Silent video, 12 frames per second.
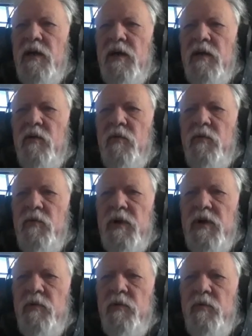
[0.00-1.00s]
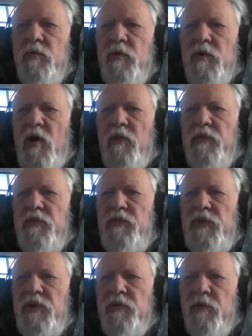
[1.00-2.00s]
what all this
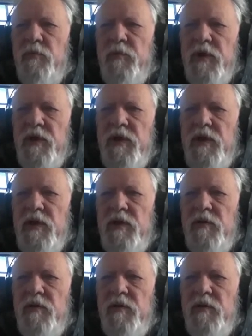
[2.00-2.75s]
general MIDI.